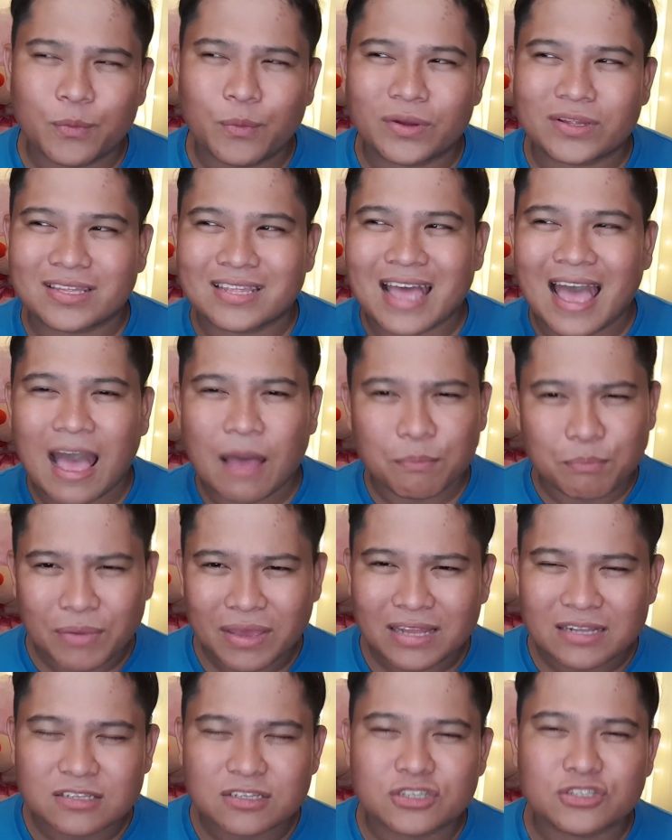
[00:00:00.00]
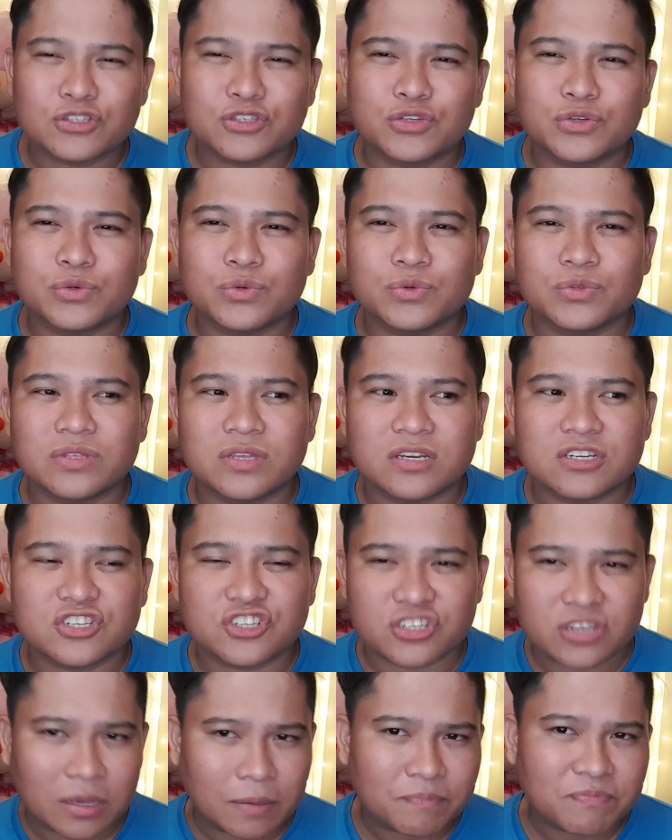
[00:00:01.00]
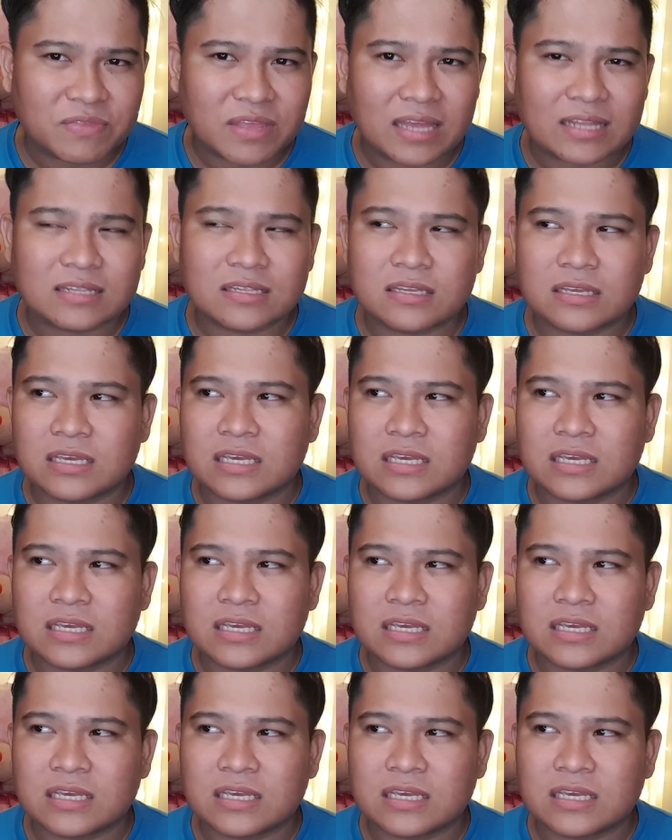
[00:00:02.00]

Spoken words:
what happened to the ship that